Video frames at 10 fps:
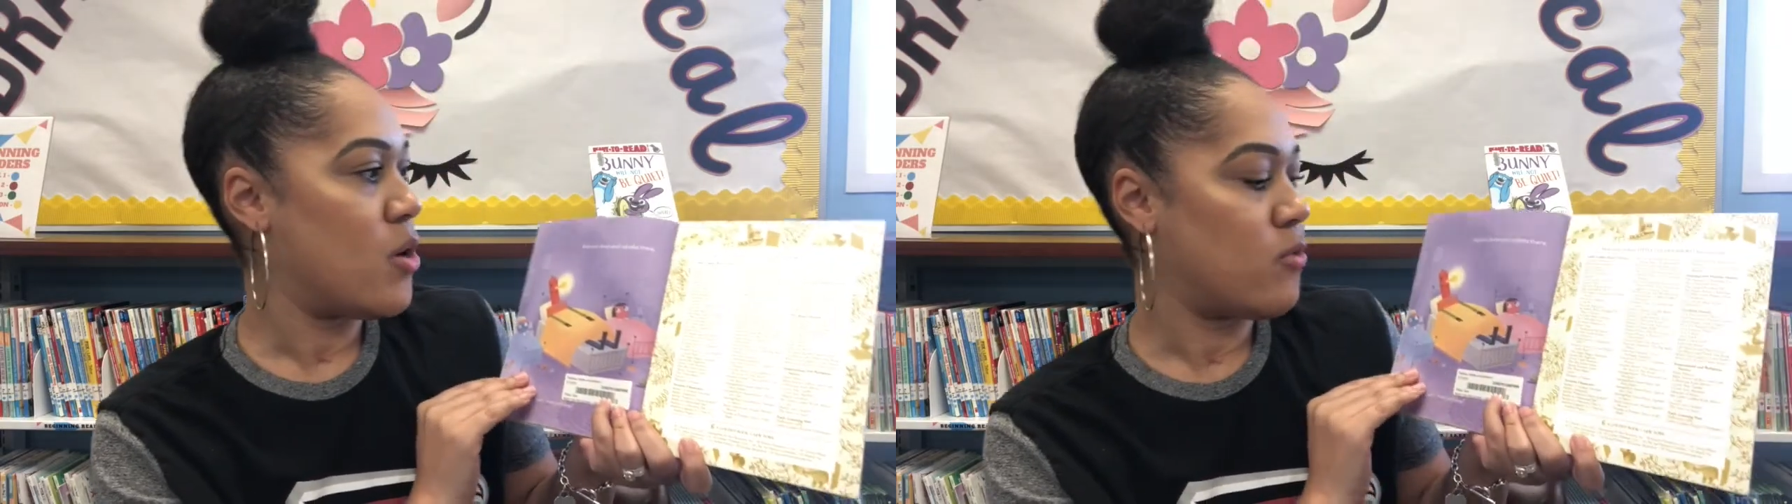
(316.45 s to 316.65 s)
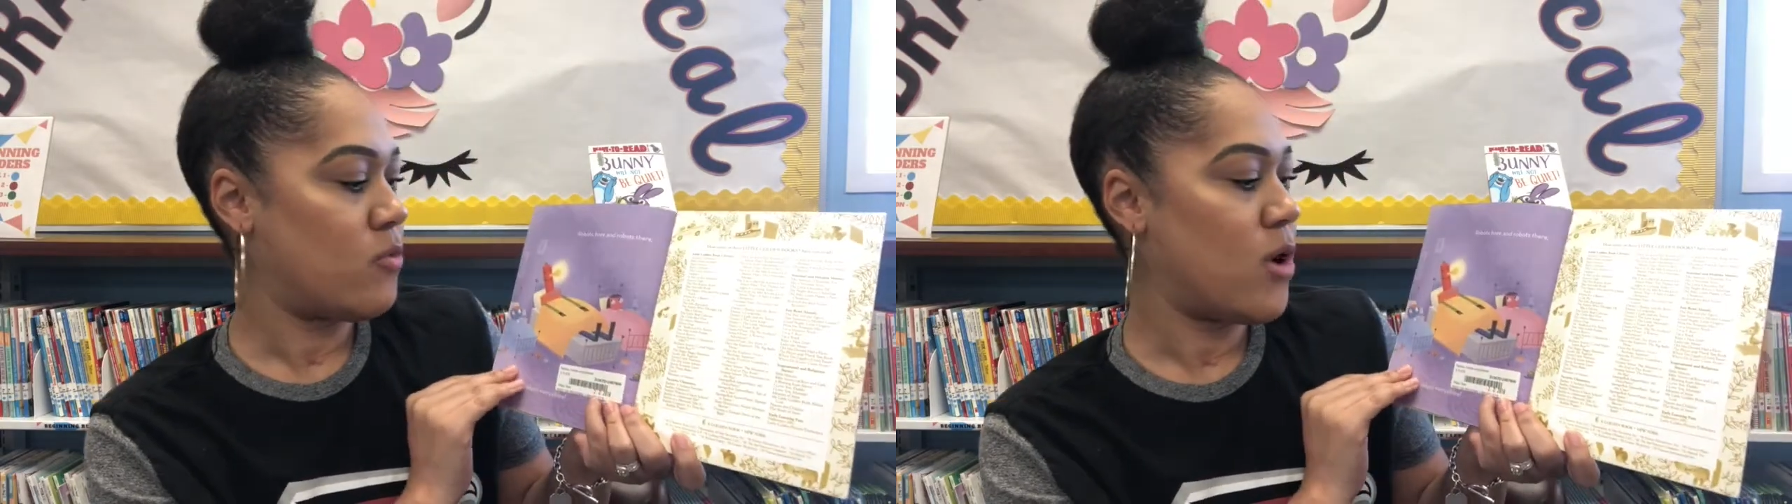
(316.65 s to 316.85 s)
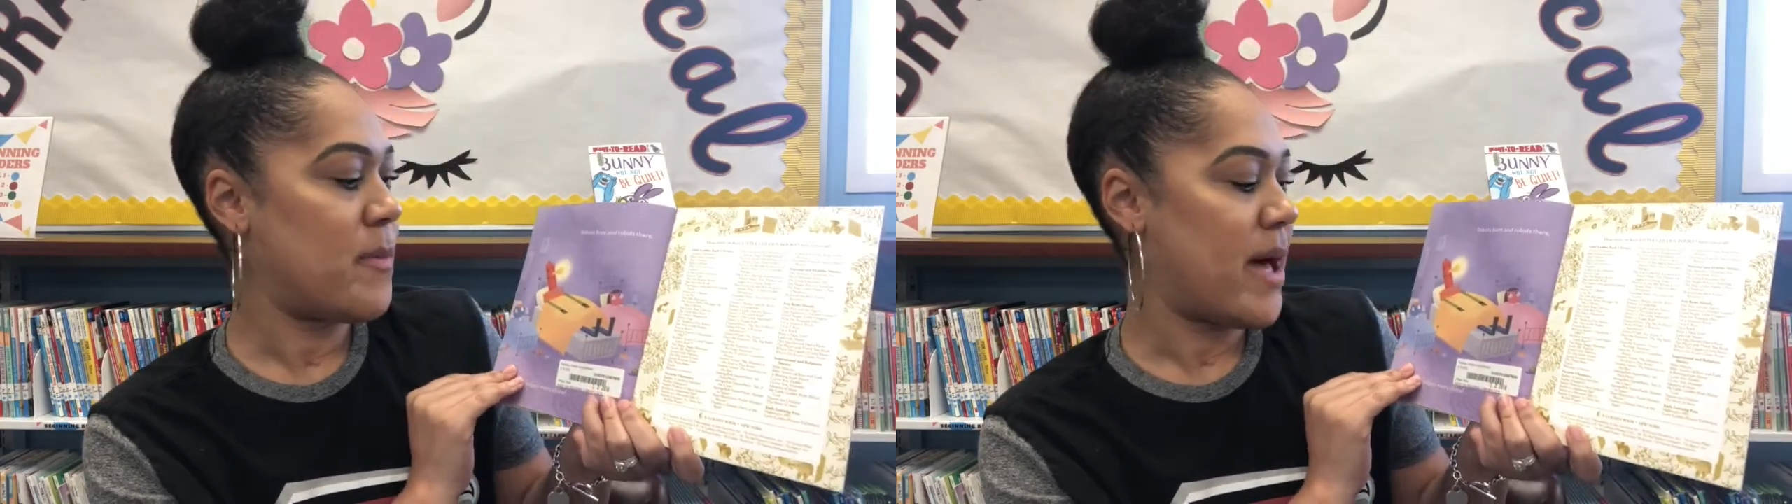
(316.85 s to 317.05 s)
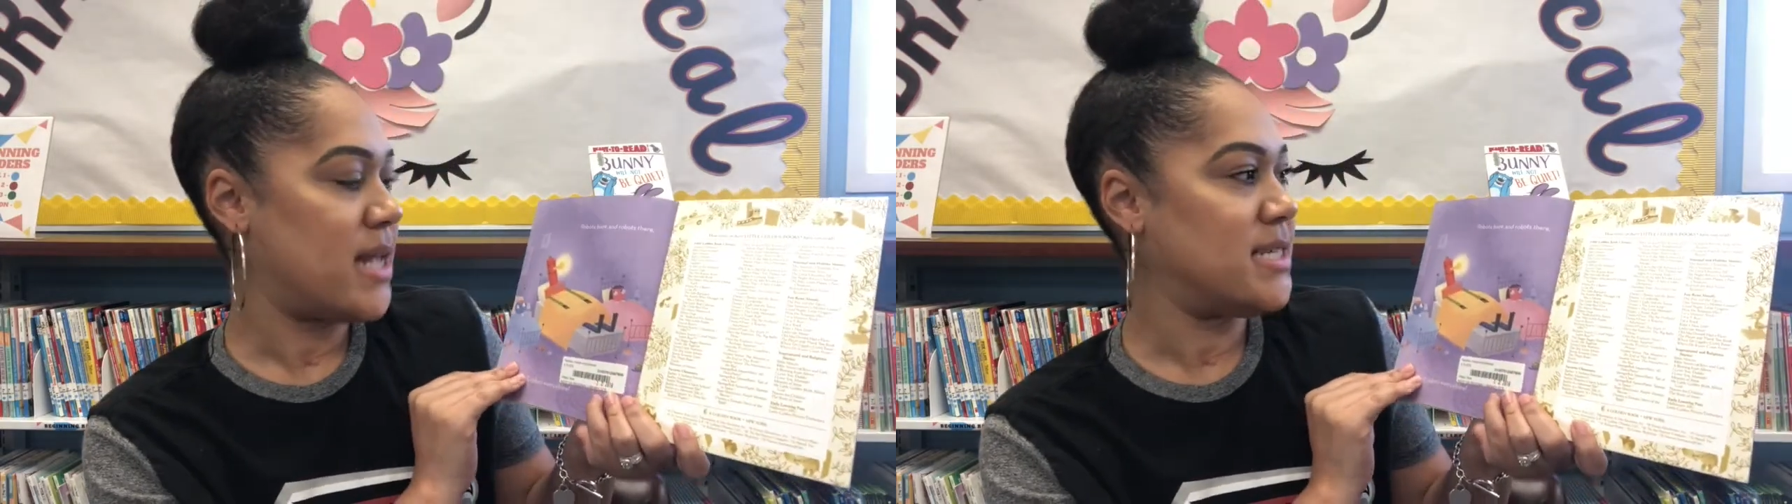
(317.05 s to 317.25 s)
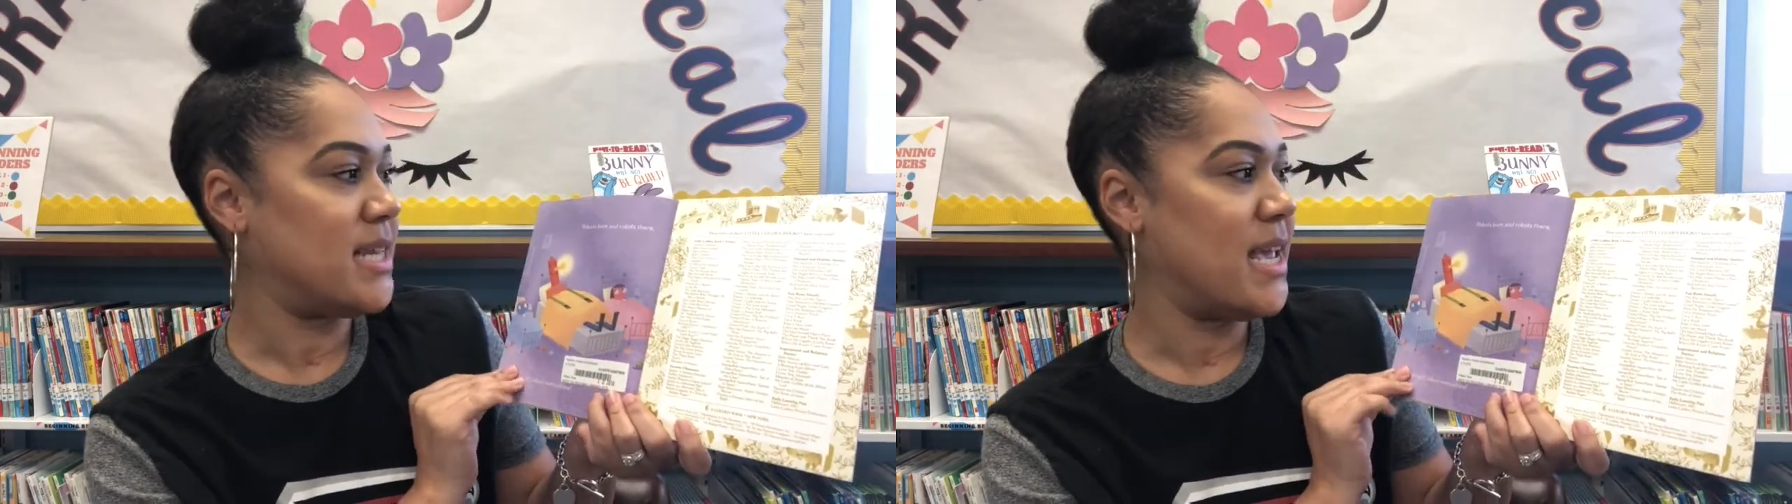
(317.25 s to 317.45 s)

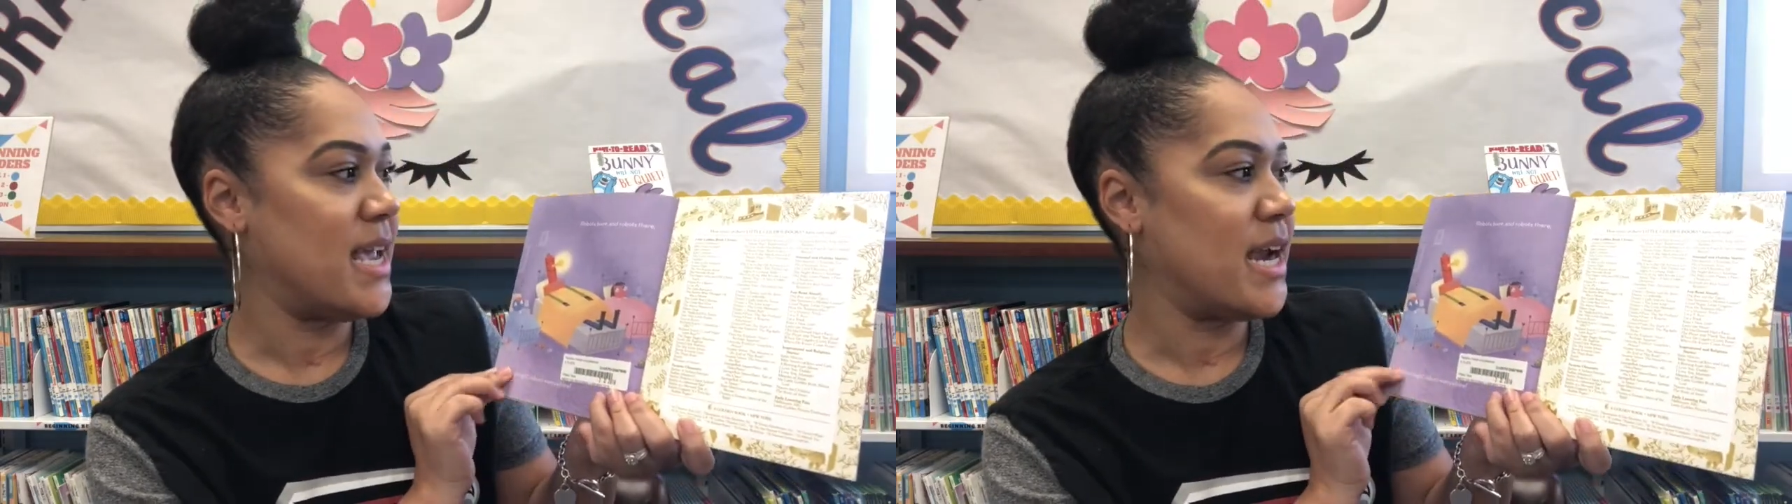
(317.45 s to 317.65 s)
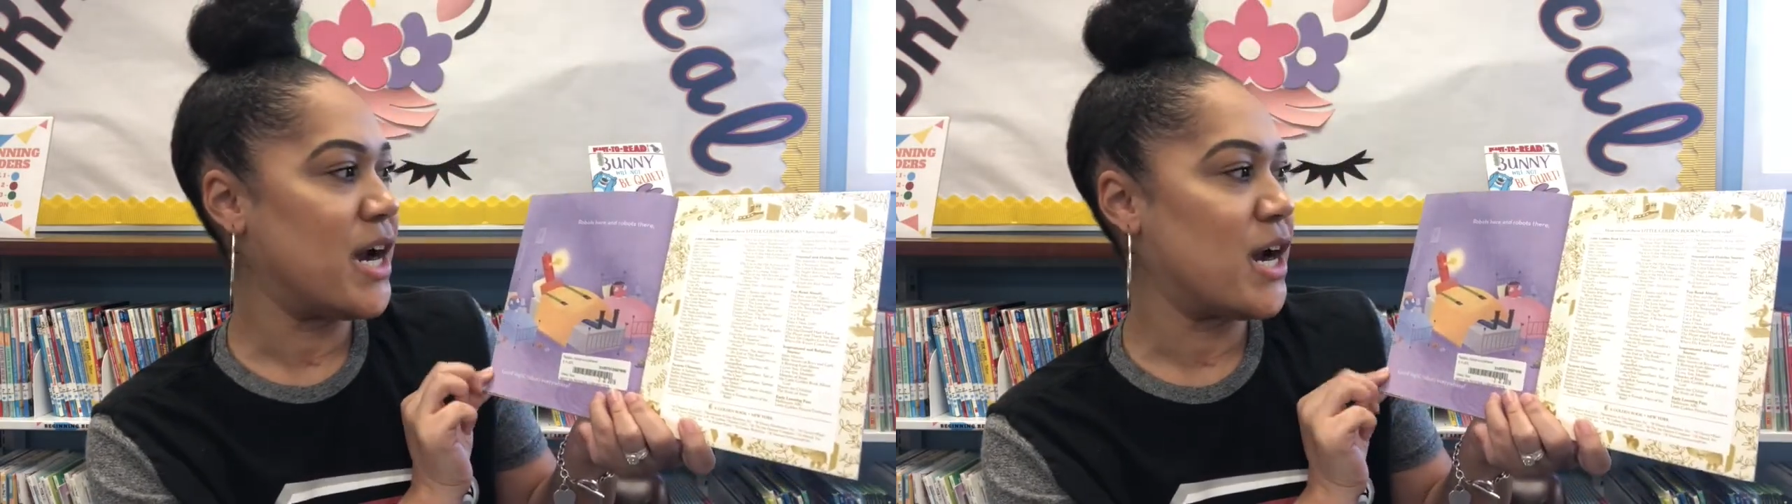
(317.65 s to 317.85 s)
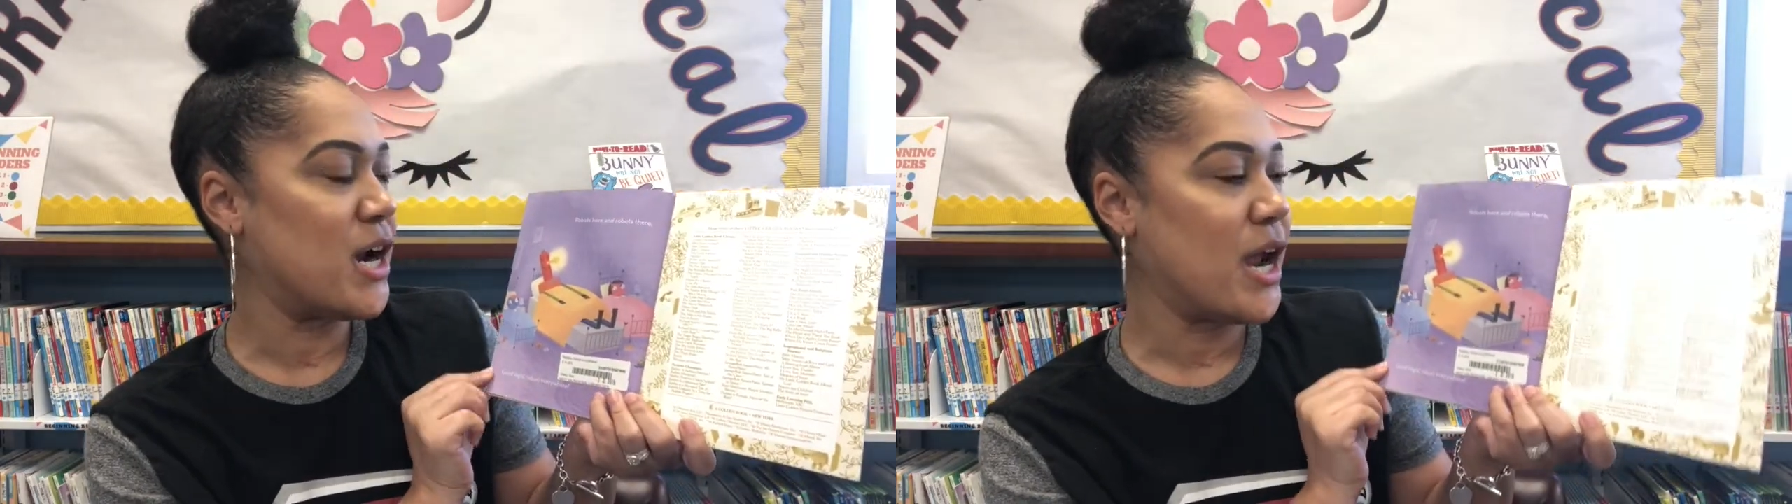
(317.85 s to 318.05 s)
Robots here